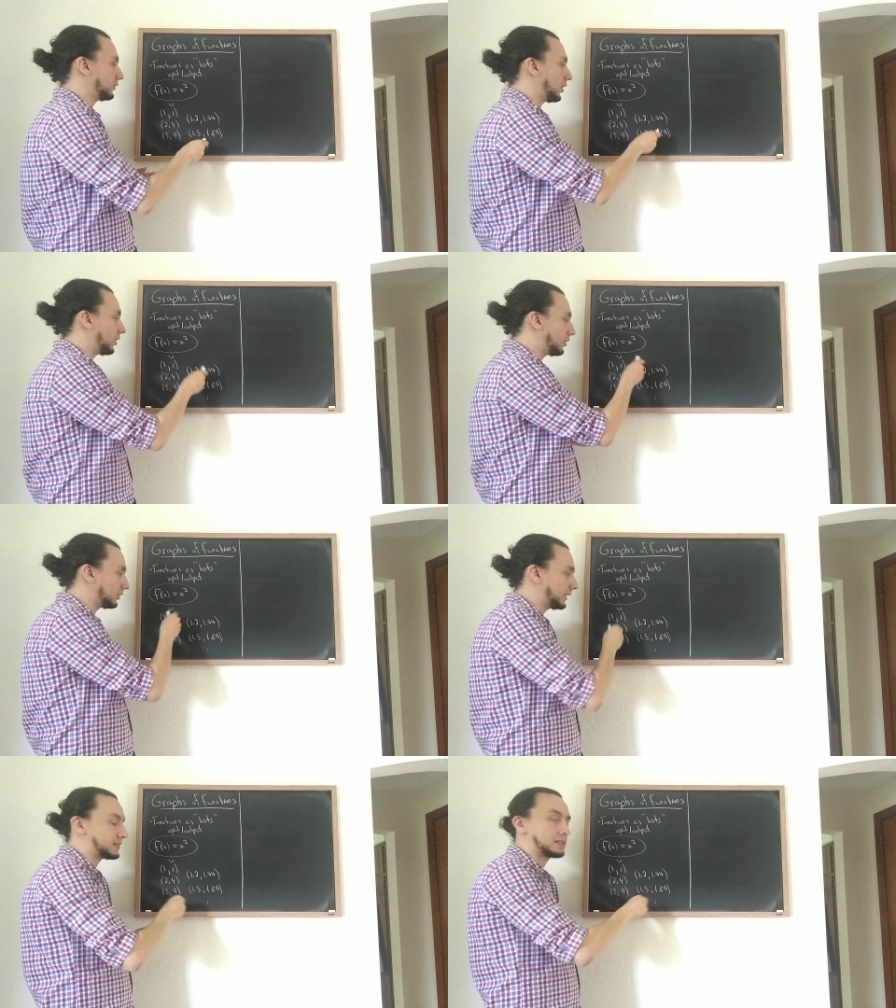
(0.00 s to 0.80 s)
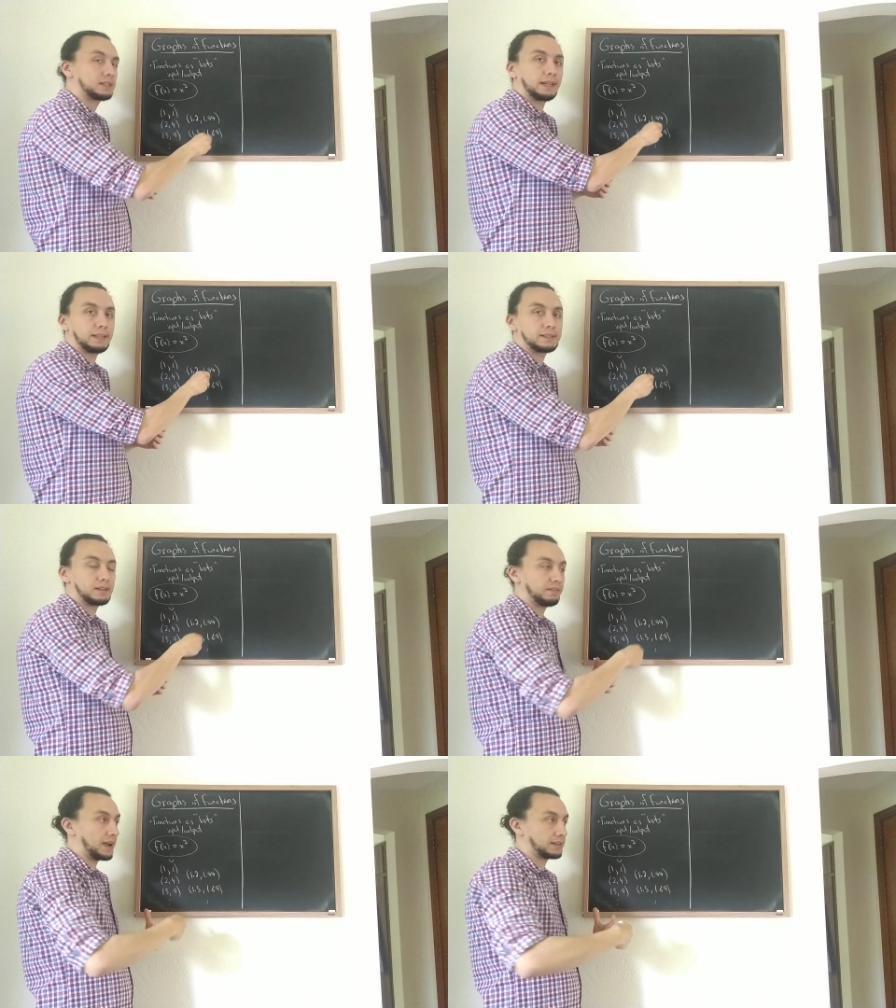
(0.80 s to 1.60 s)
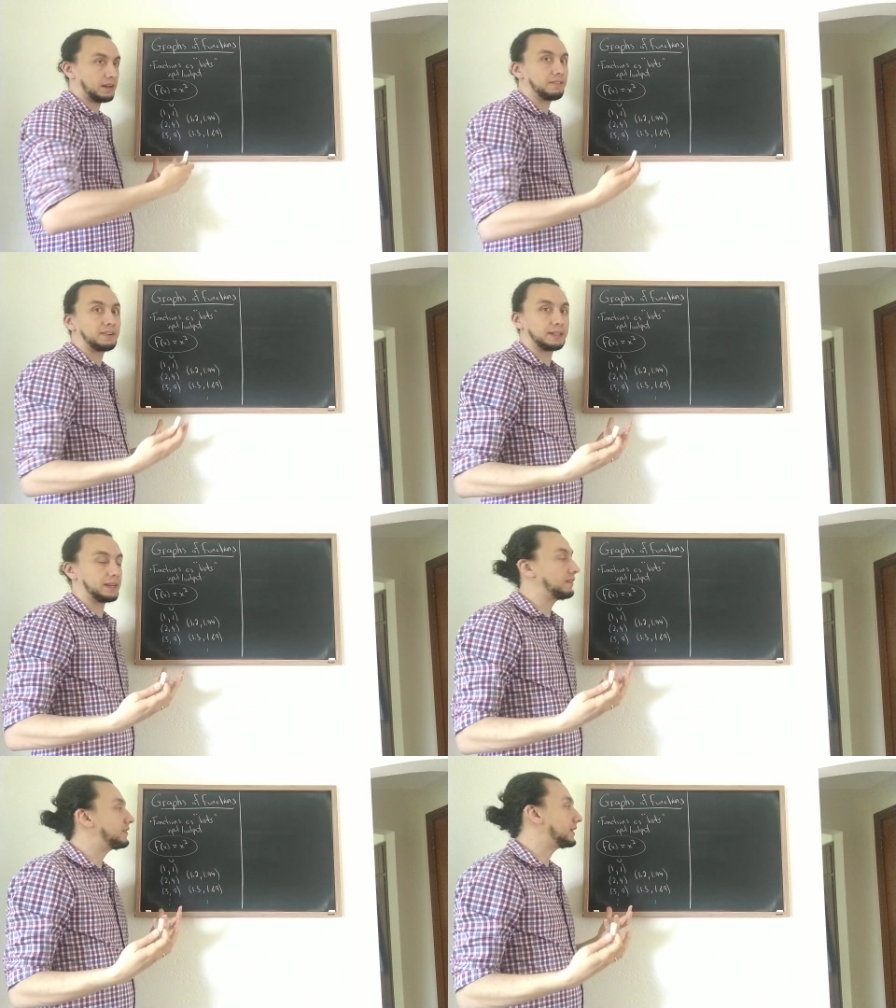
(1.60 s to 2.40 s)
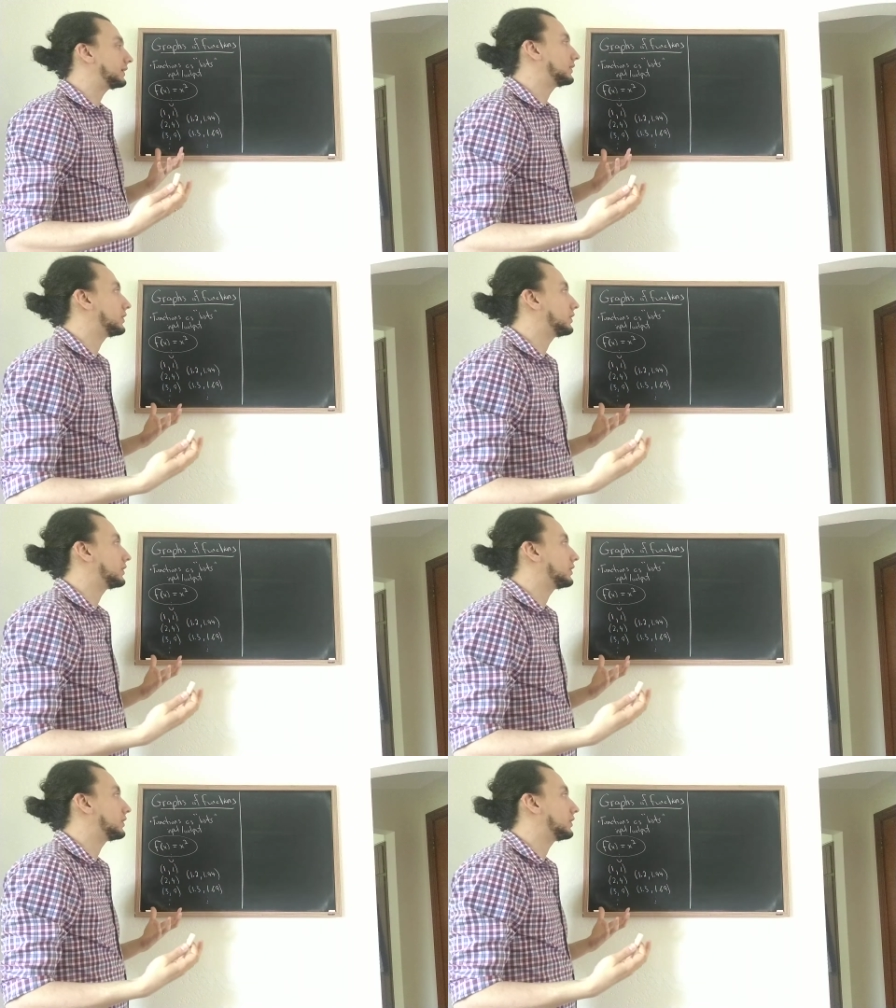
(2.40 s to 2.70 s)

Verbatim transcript: long lists like this, in fact, infinitely, infinitely